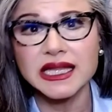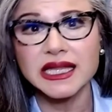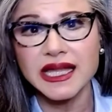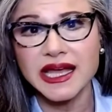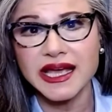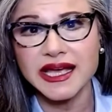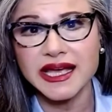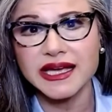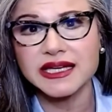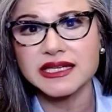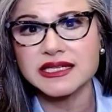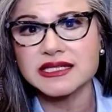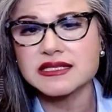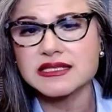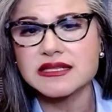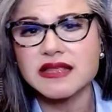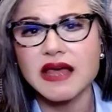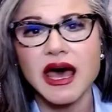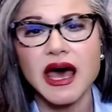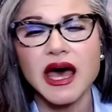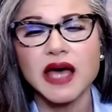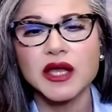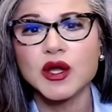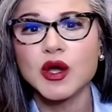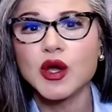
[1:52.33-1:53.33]
Elaine, is
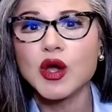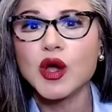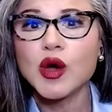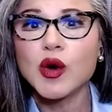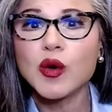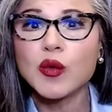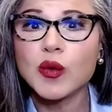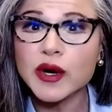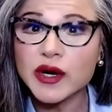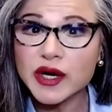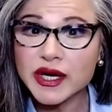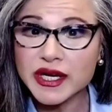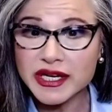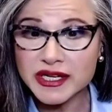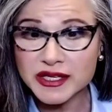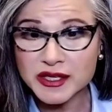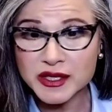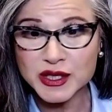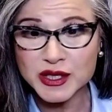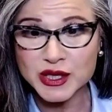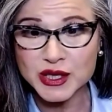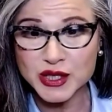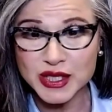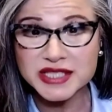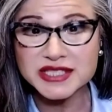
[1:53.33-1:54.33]
that we're going
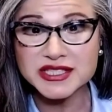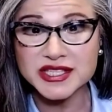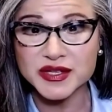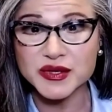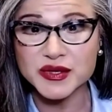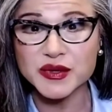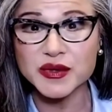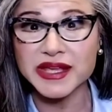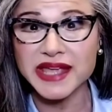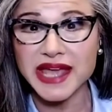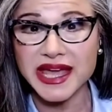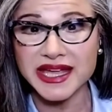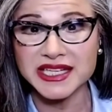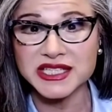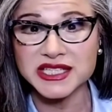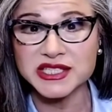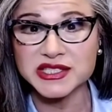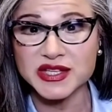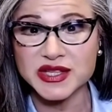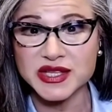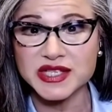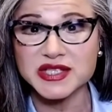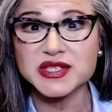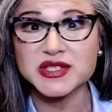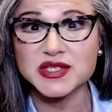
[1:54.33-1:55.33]
to look to get
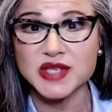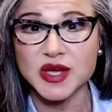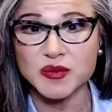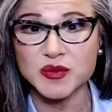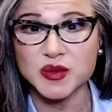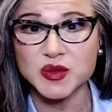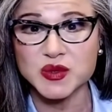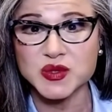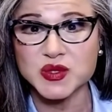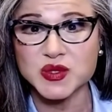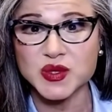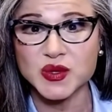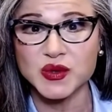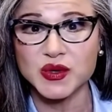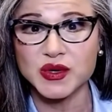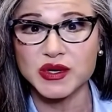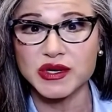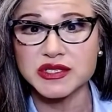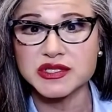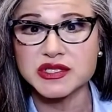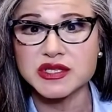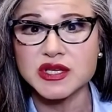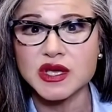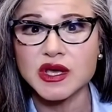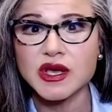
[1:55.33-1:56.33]
into these summer
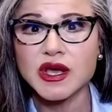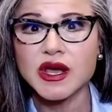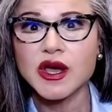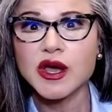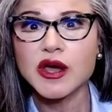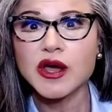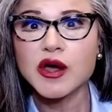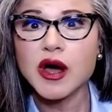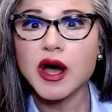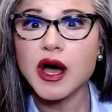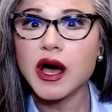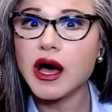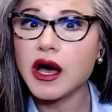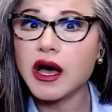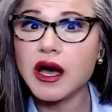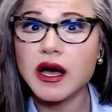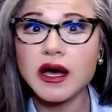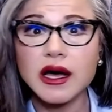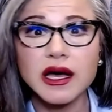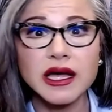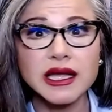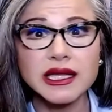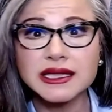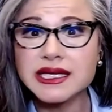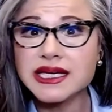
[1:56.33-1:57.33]
schools.
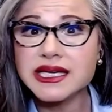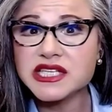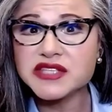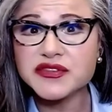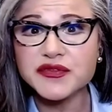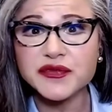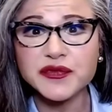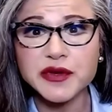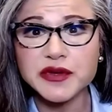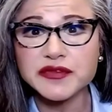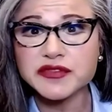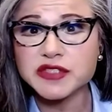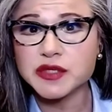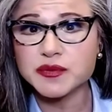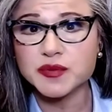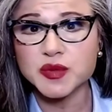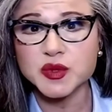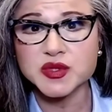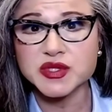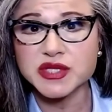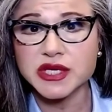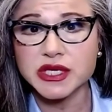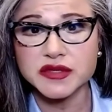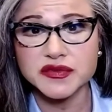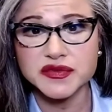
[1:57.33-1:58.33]
Uh, at least fifty
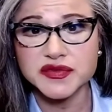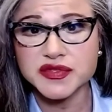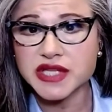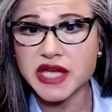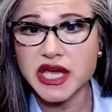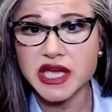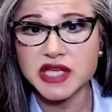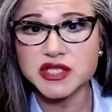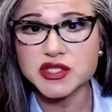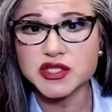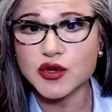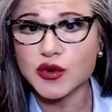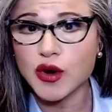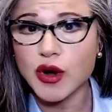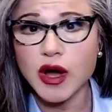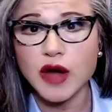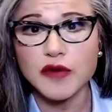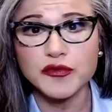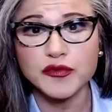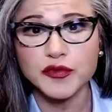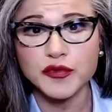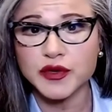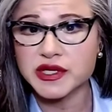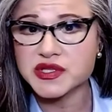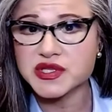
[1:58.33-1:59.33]
percent of states are
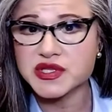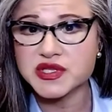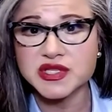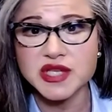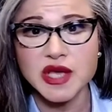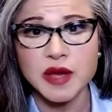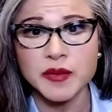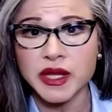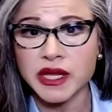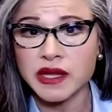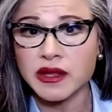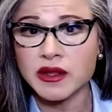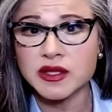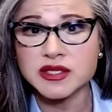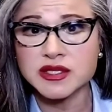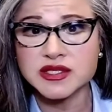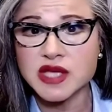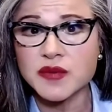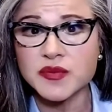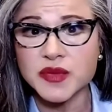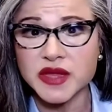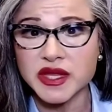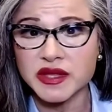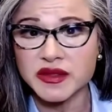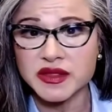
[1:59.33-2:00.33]
offering some,
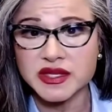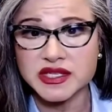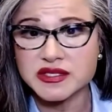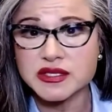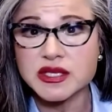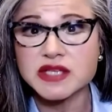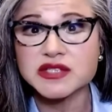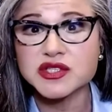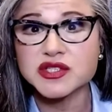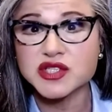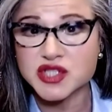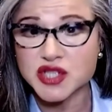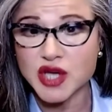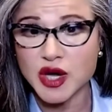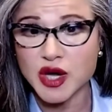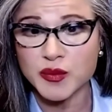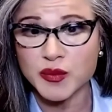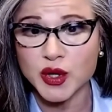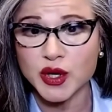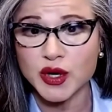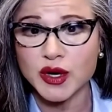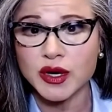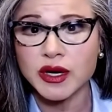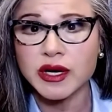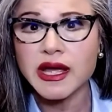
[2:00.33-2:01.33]
something this
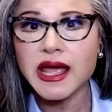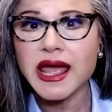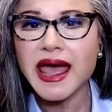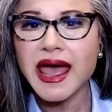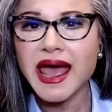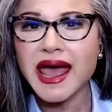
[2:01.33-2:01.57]
summer.